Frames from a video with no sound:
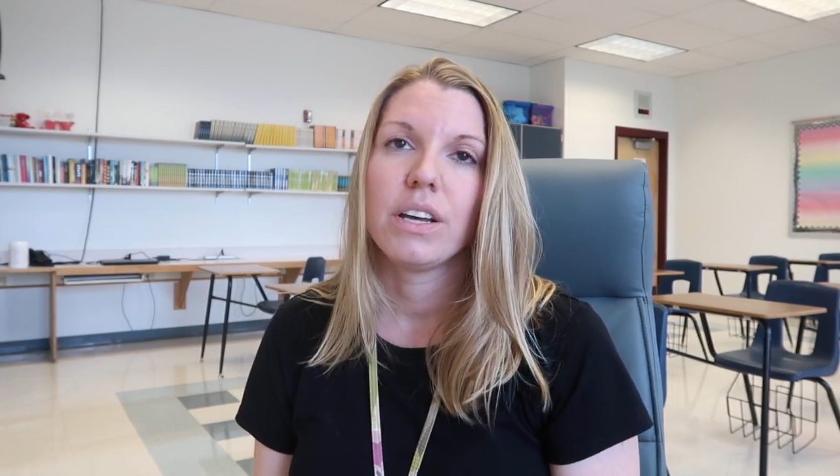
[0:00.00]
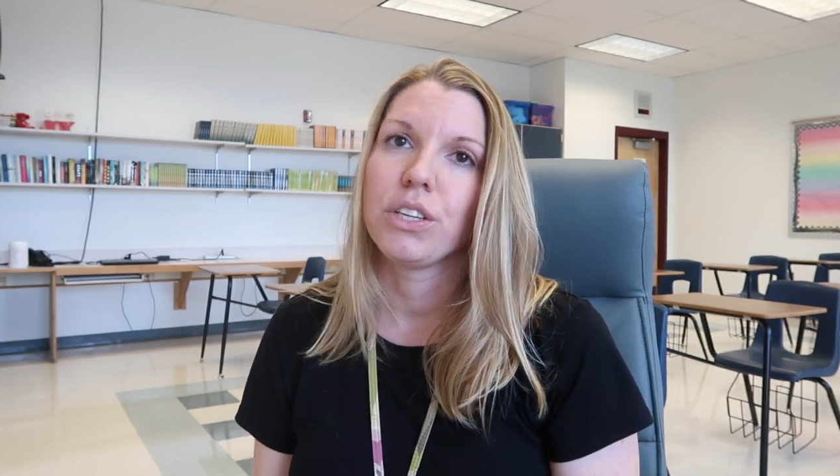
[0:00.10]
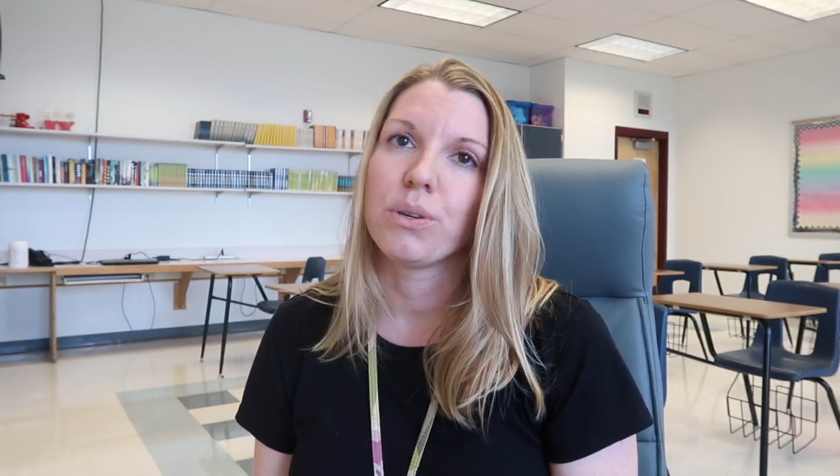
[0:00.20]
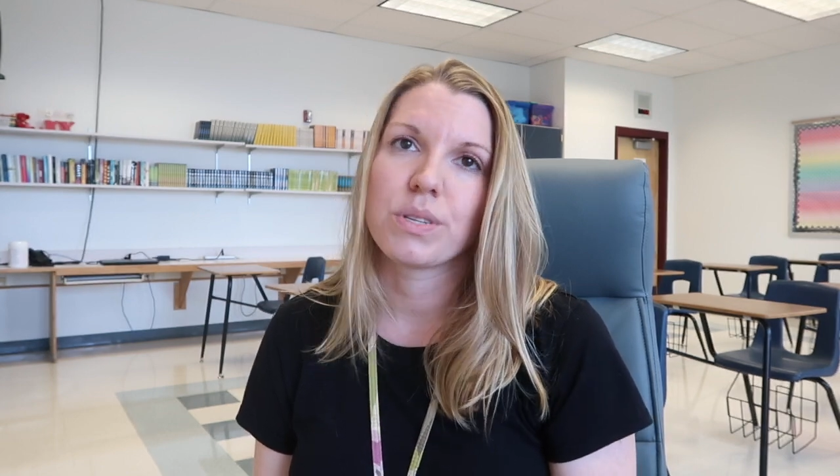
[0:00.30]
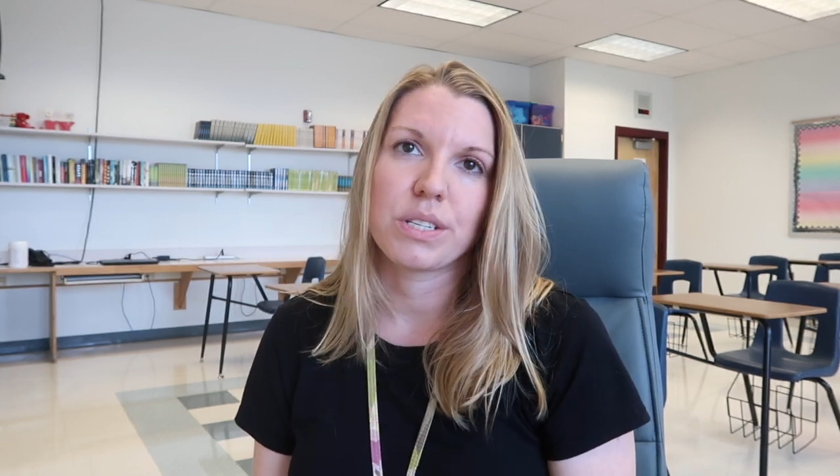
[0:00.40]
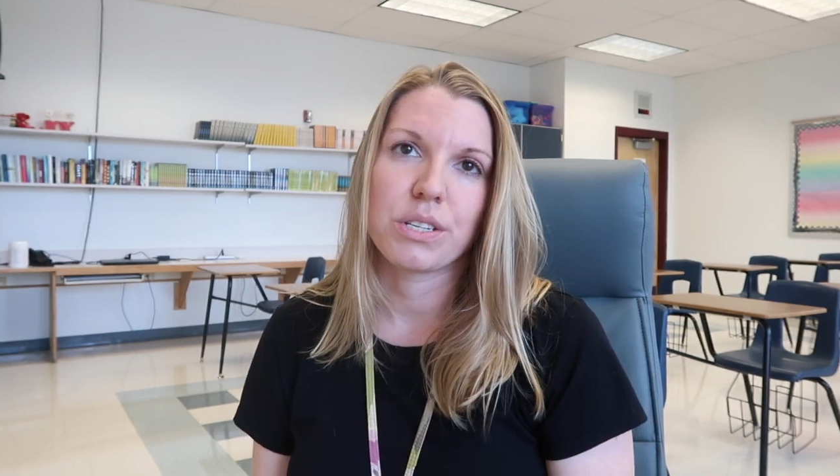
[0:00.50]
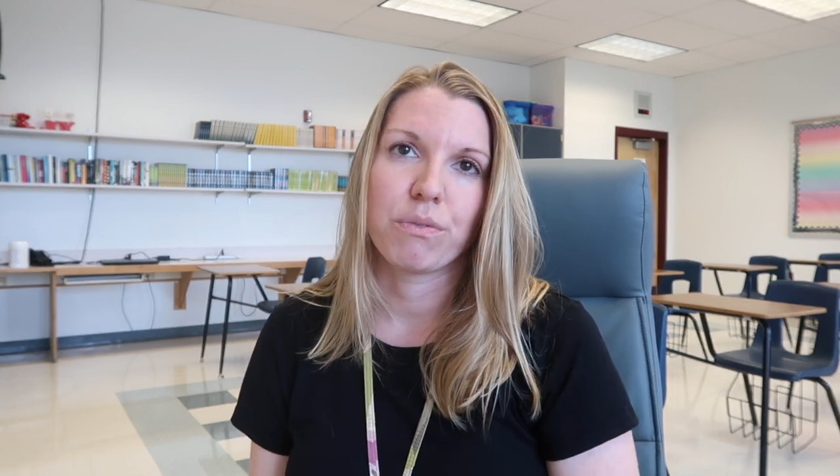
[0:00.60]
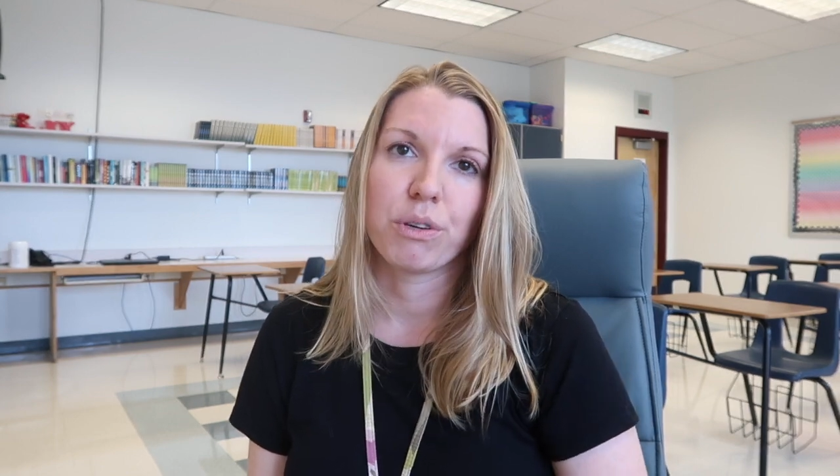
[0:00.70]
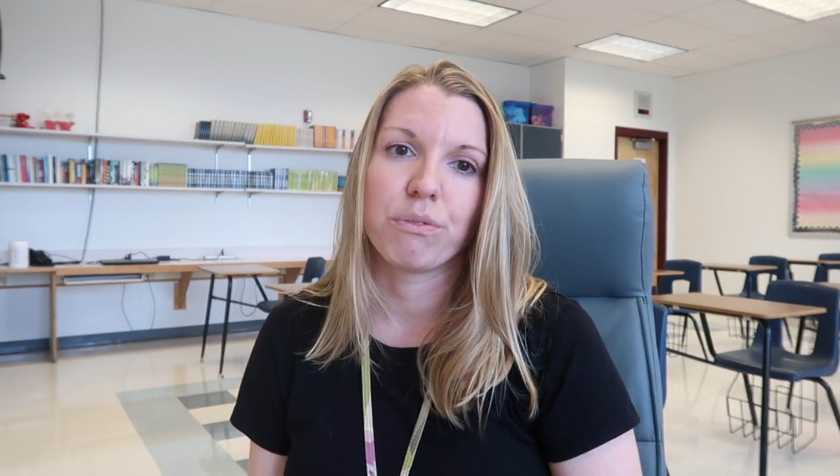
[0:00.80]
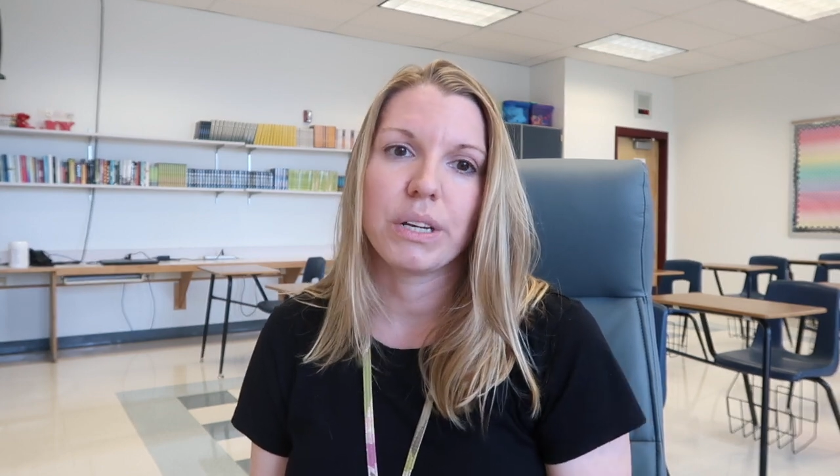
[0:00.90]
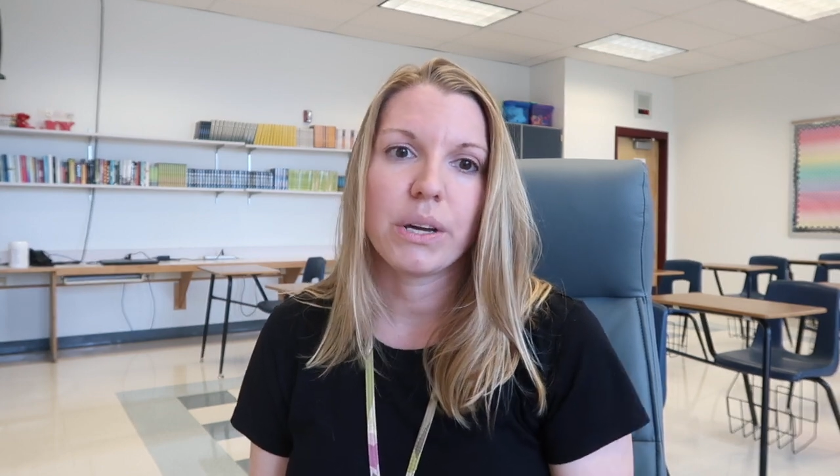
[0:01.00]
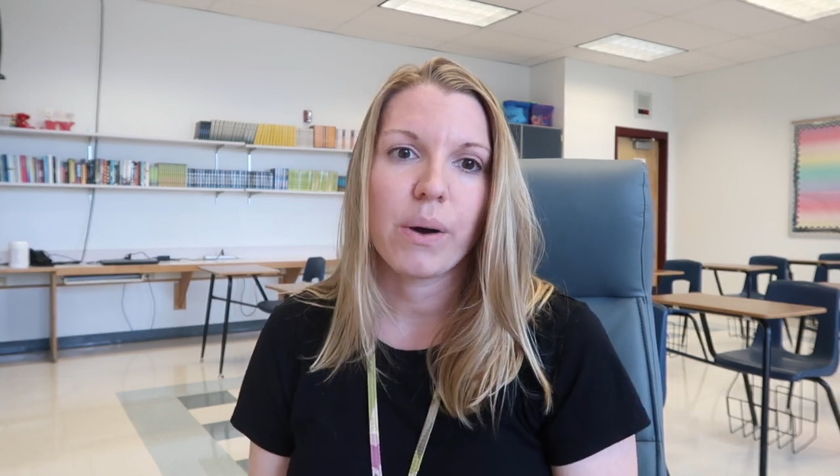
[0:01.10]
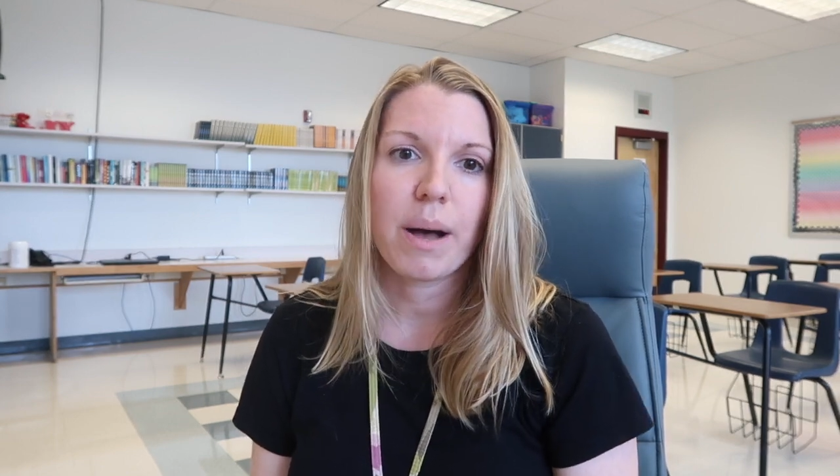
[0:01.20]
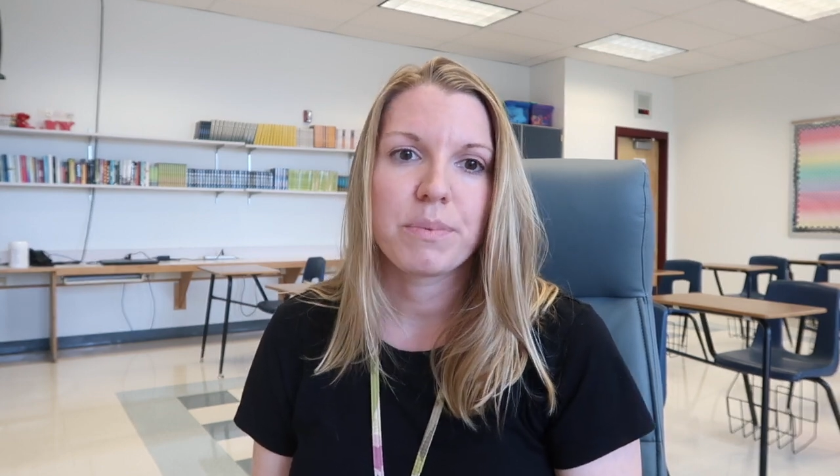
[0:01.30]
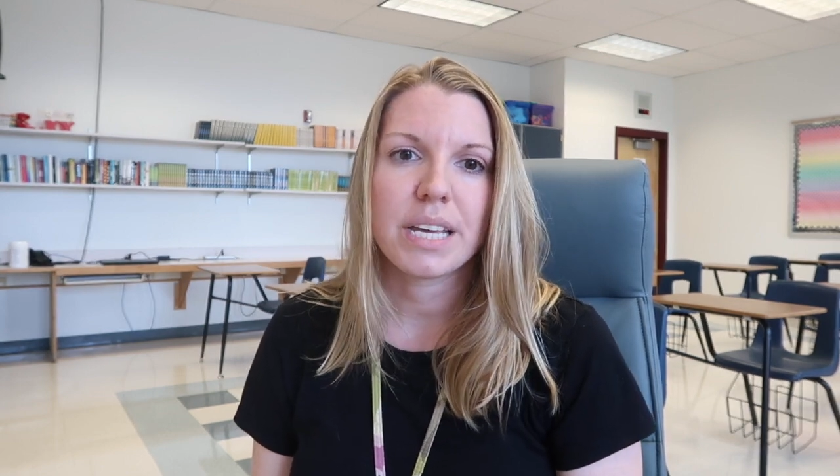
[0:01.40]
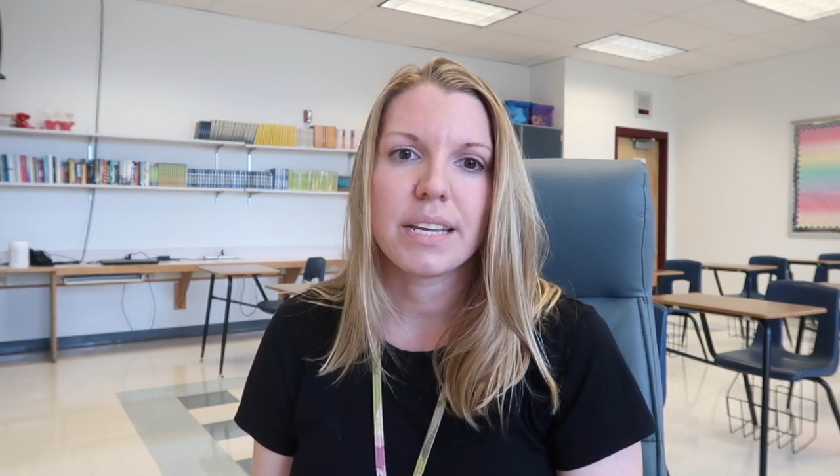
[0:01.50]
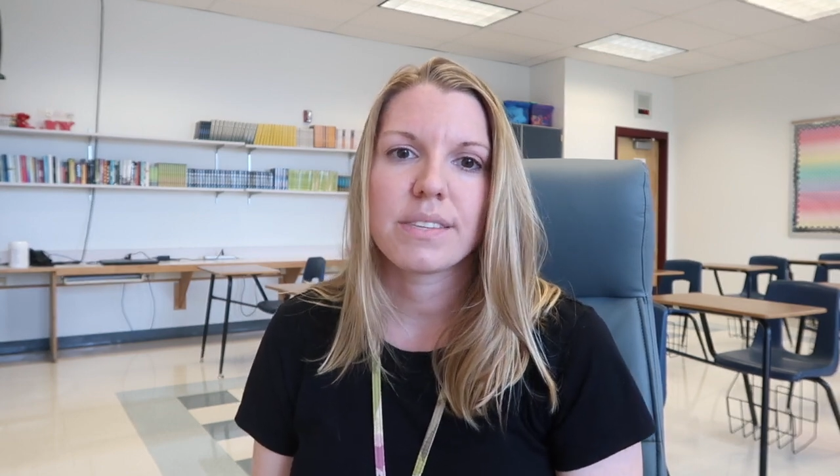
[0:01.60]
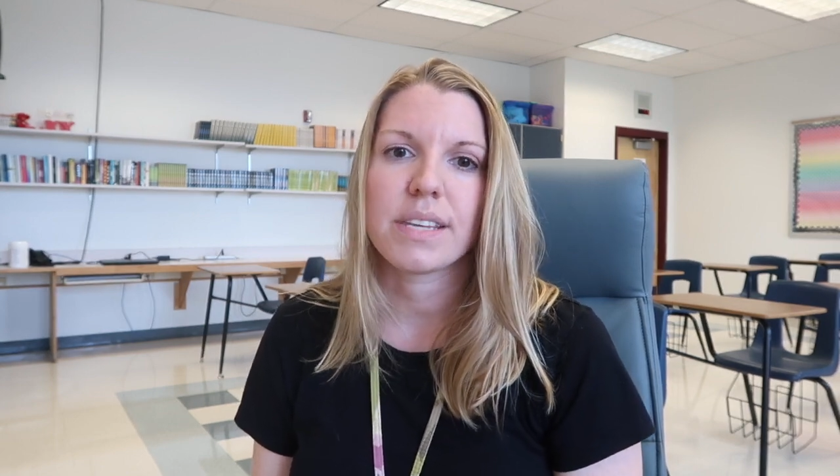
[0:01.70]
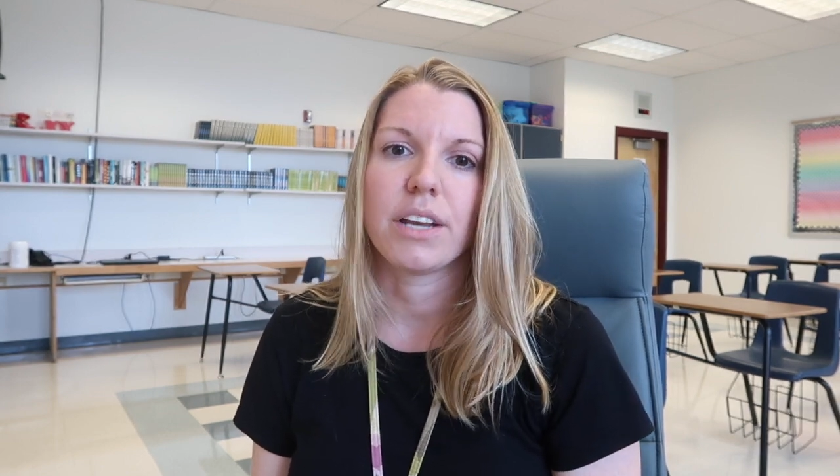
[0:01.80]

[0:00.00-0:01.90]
Use it to view video updates